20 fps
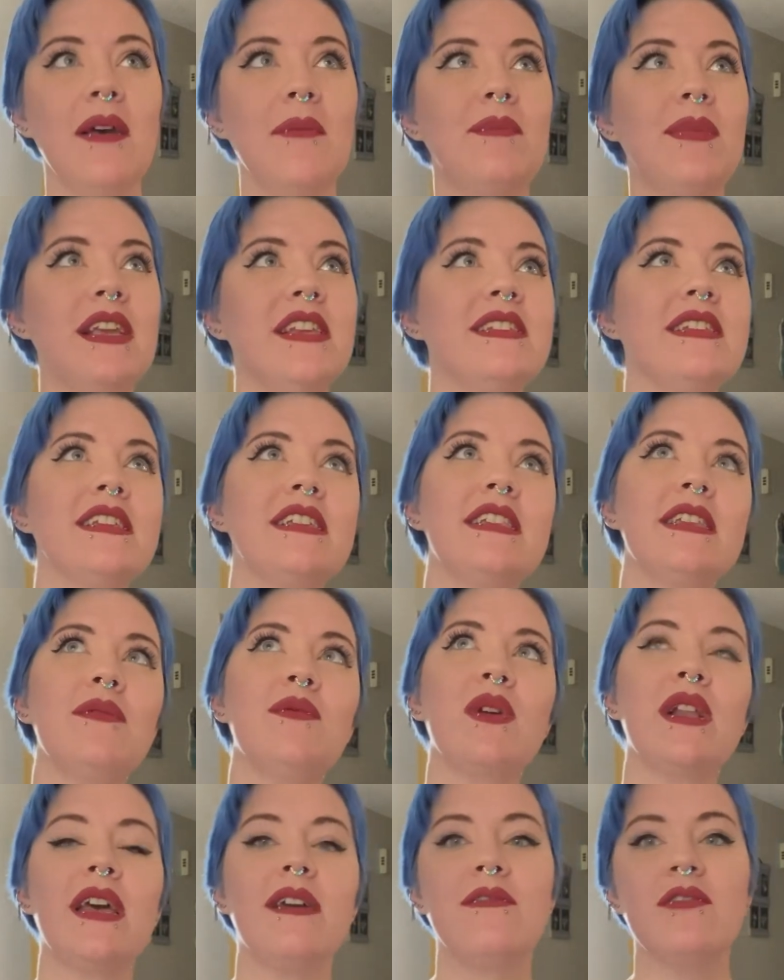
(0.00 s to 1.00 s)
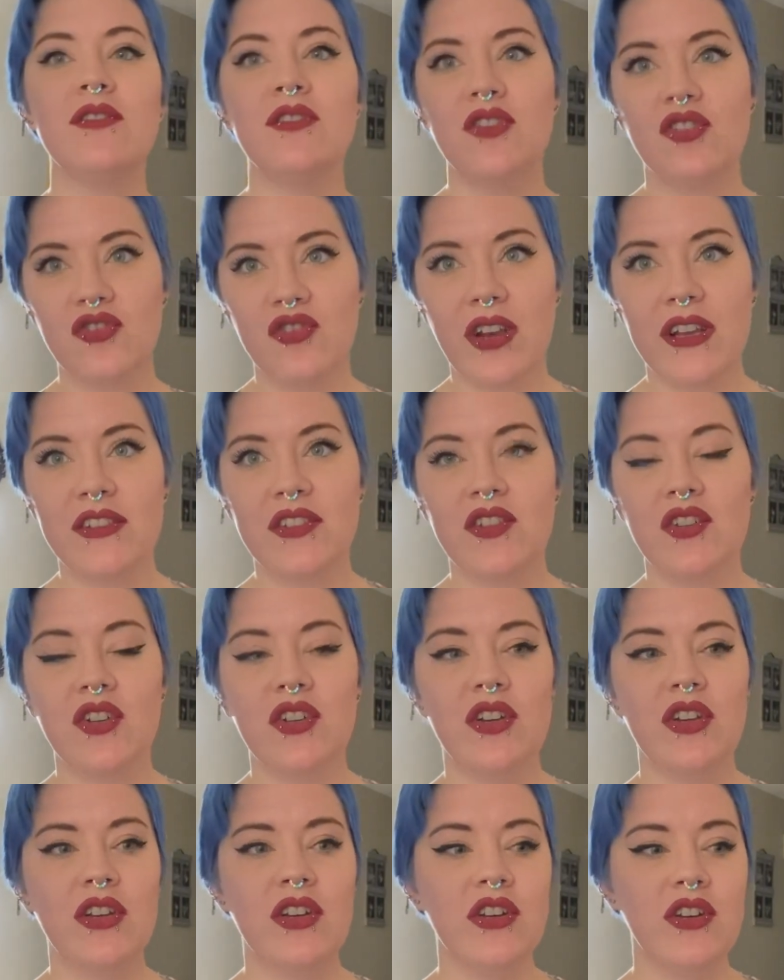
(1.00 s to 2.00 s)
Basically, whatever
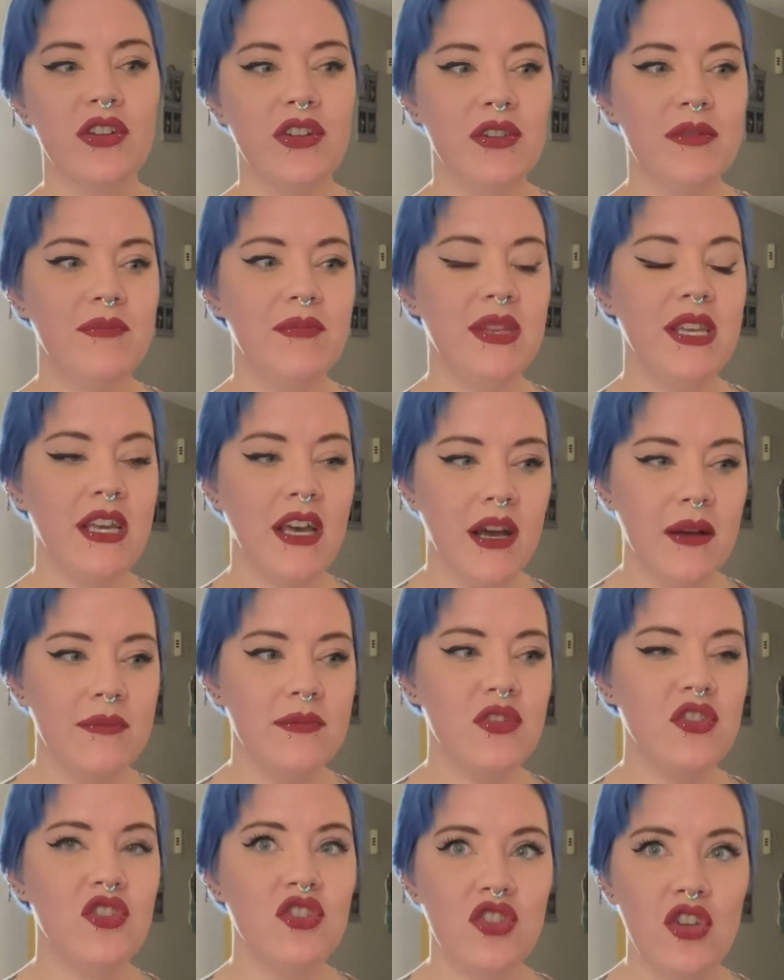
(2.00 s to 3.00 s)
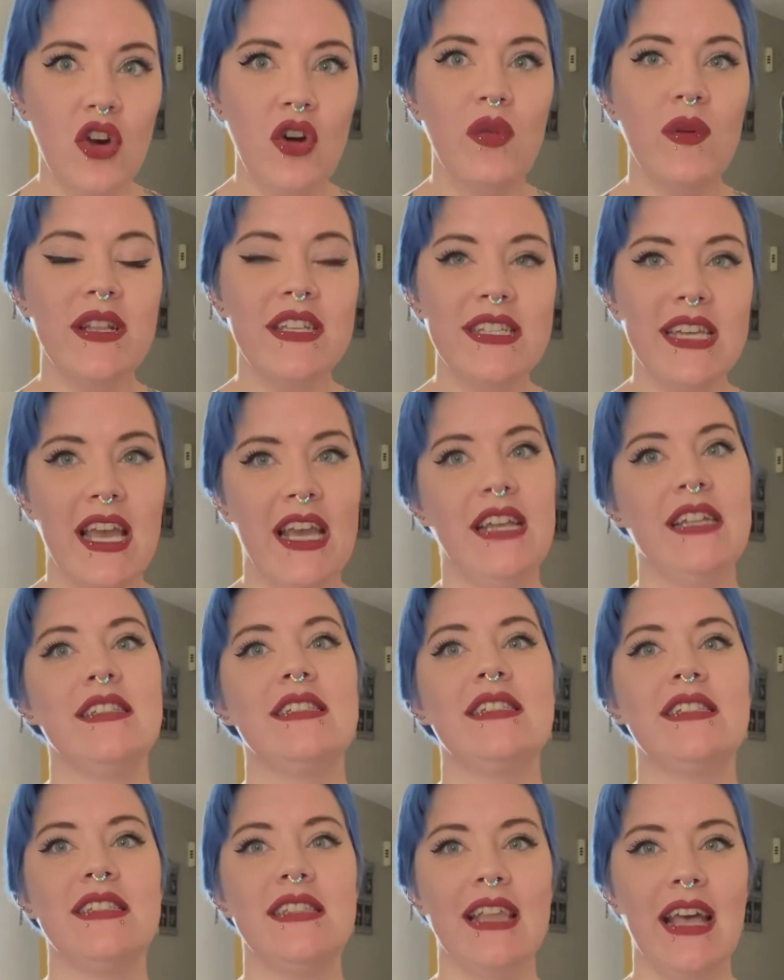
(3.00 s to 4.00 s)
stressor could become so
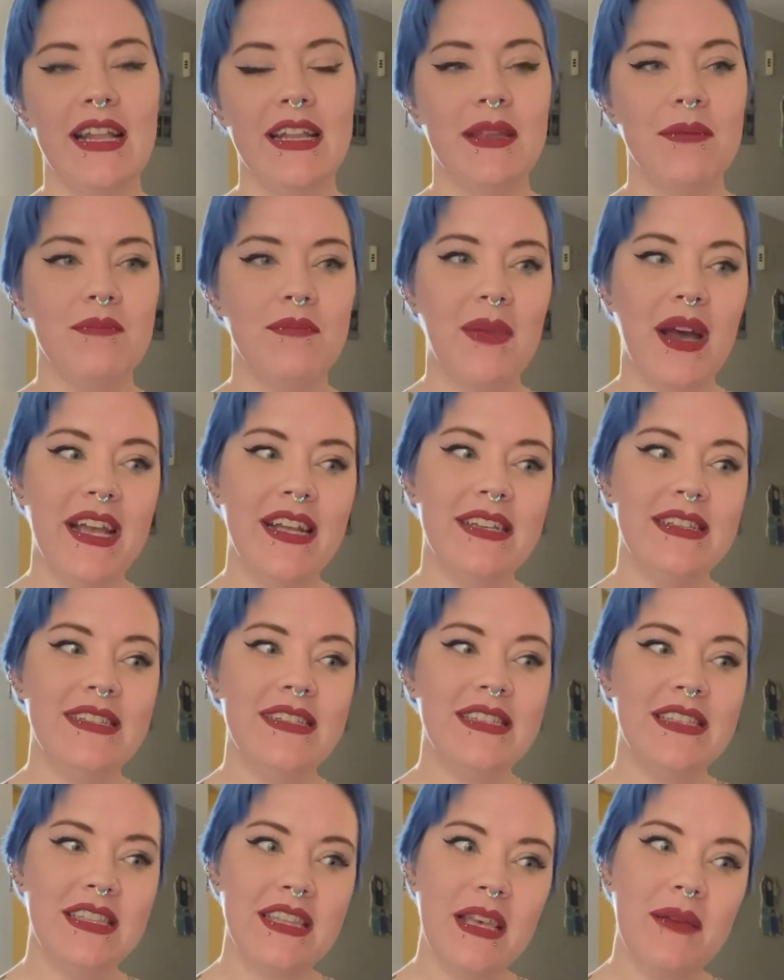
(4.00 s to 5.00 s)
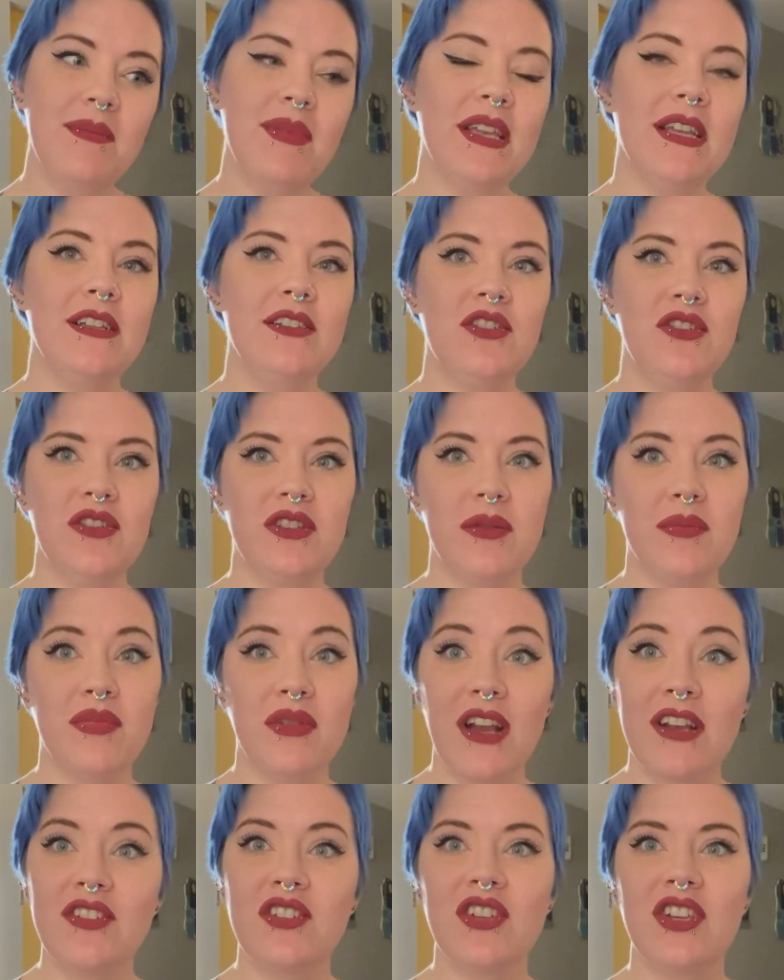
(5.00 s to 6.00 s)
intense that it might slip into
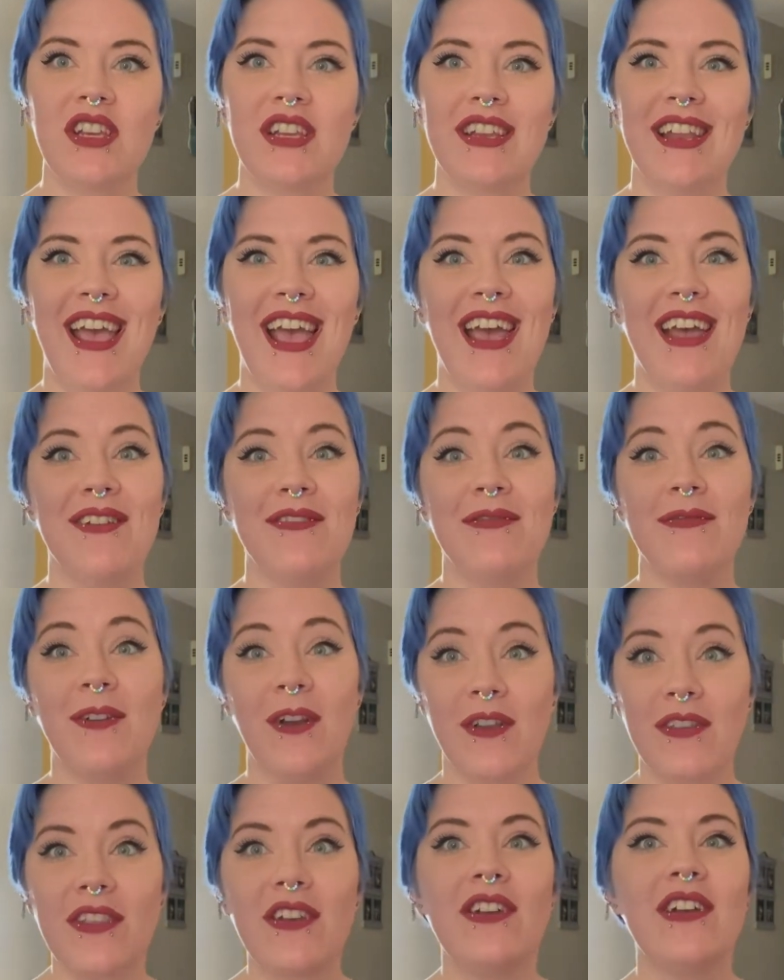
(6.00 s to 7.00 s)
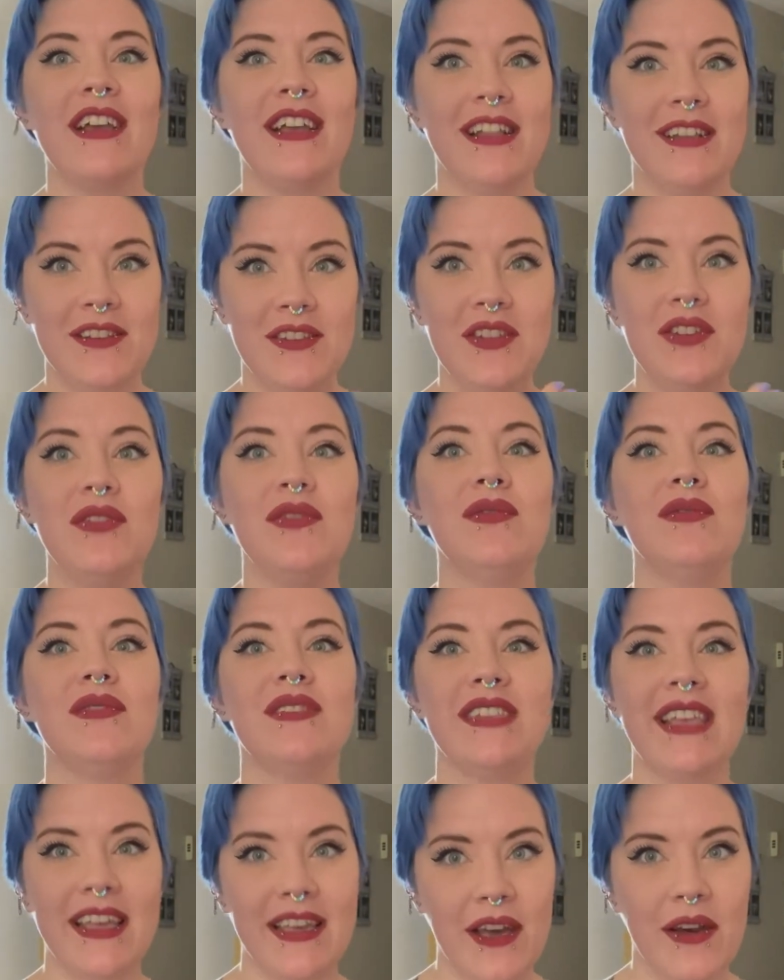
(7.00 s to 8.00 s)
depression and further into
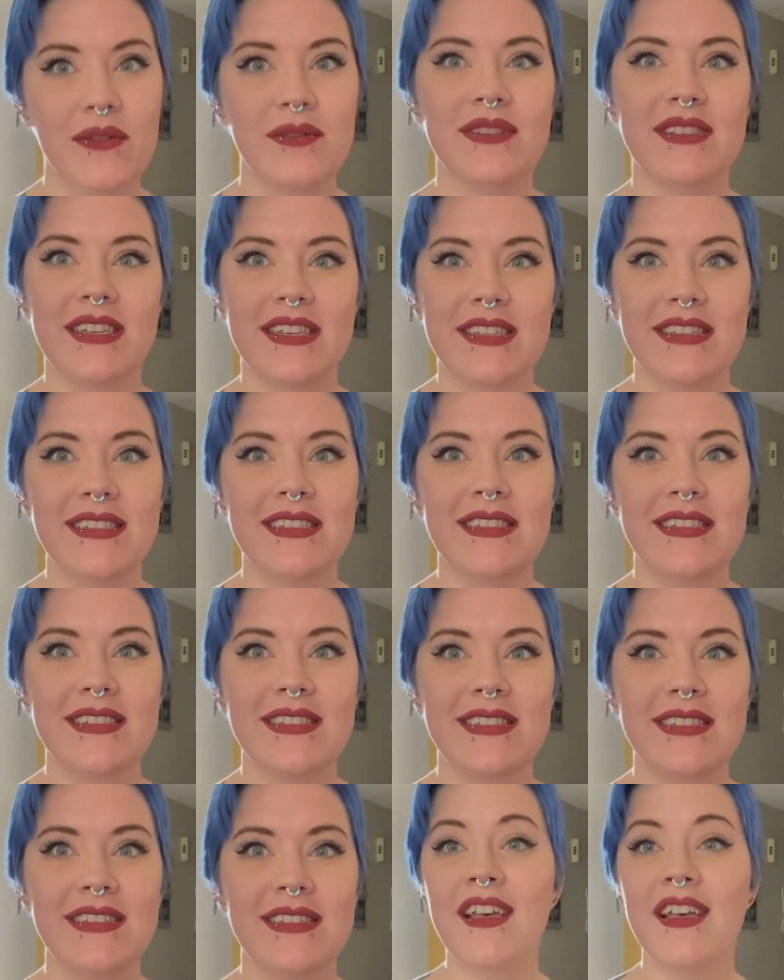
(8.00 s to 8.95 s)
psychosis.